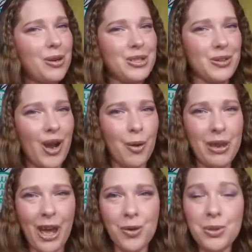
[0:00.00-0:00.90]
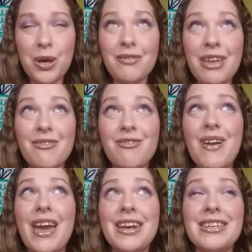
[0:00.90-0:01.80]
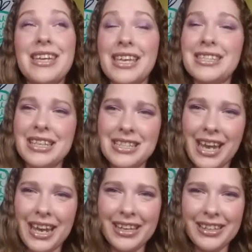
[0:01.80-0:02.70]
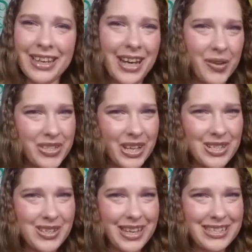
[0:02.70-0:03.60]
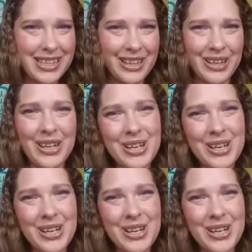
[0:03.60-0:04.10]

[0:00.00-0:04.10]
or don't comment, I hope you have a fantastic day, and I will talk to you guys later.